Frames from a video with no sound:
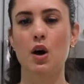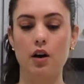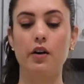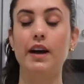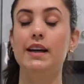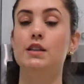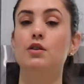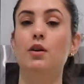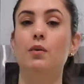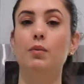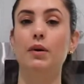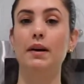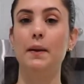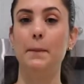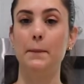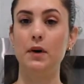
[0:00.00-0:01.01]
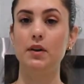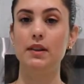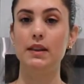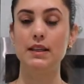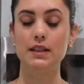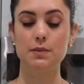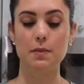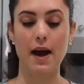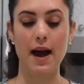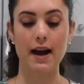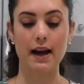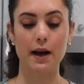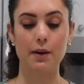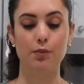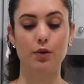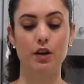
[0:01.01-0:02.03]
Okay, so I'm gonna put this
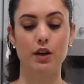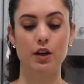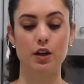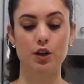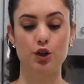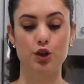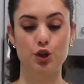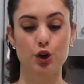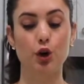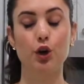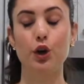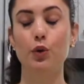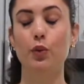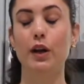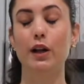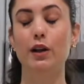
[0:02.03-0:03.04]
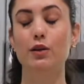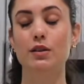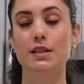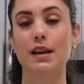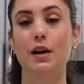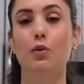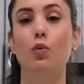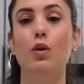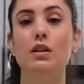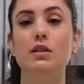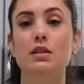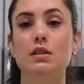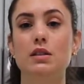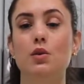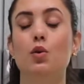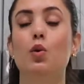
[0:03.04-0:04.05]
back. I'm gonna show you what it looks like once
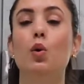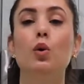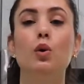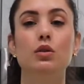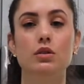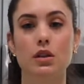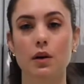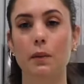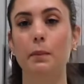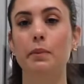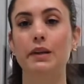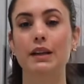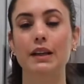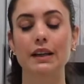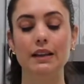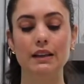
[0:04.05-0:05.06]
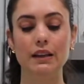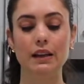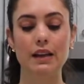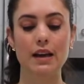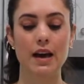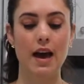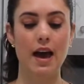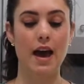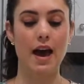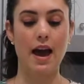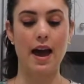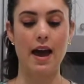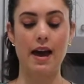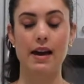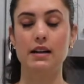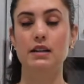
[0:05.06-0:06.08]
it's cooled completely,
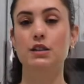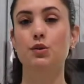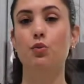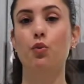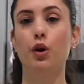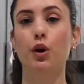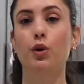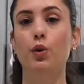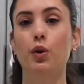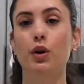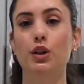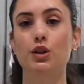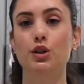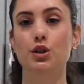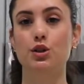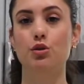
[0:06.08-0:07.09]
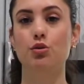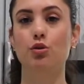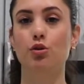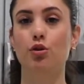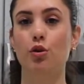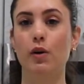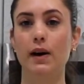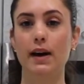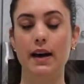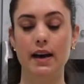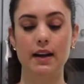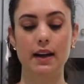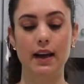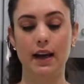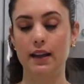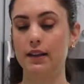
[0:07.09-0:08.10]
and we're going to go
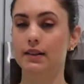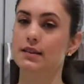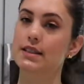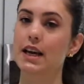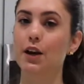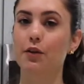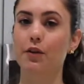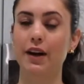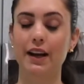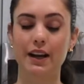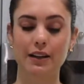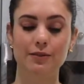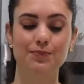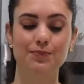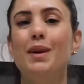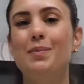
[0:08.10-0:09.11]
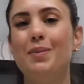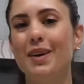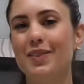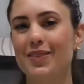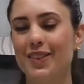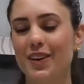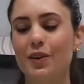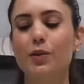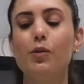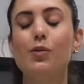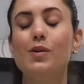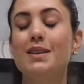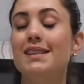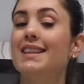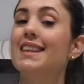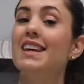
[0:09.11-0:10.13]
ahead and decorate it. pavlova
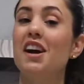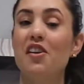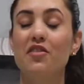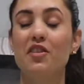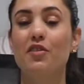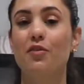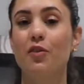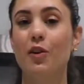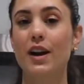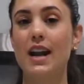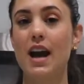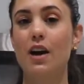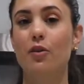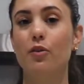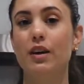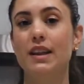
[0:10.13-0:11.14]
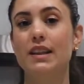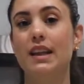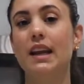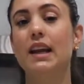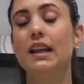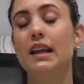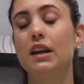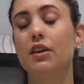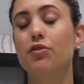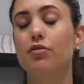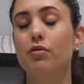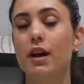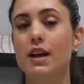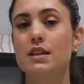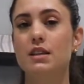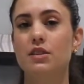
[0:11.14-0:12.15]
was in the oven for an hour, and then I let it
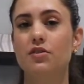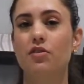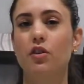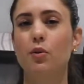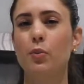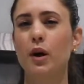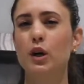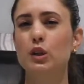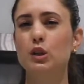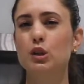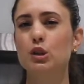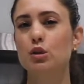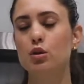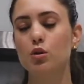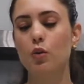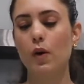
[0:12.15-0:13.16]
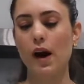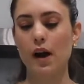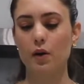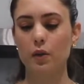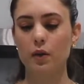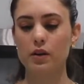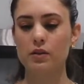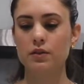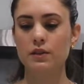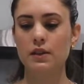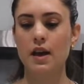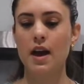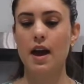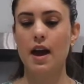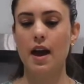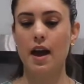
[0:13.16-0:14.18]
rest for about 2 hours,
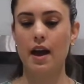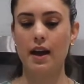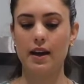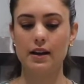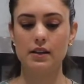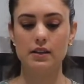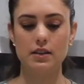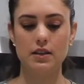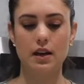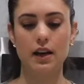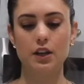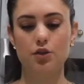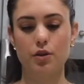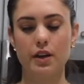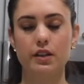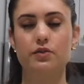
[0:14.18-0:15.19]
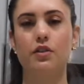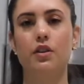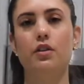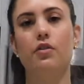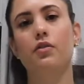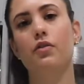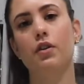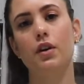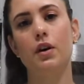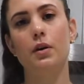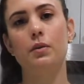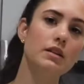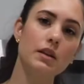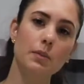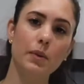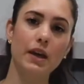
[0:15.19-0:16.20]
and I transferred it from
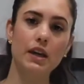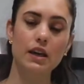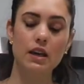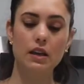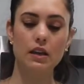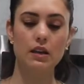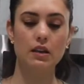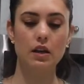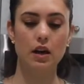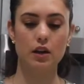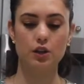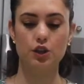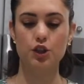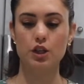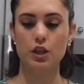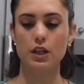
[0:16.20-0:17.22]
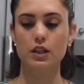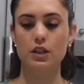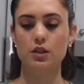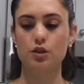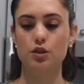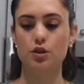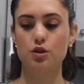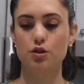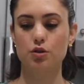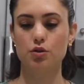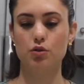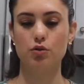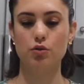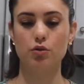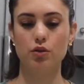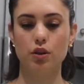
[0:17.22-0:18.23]
the baking sheet
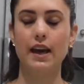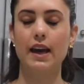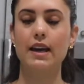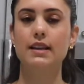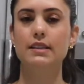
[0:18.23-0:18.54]
to cake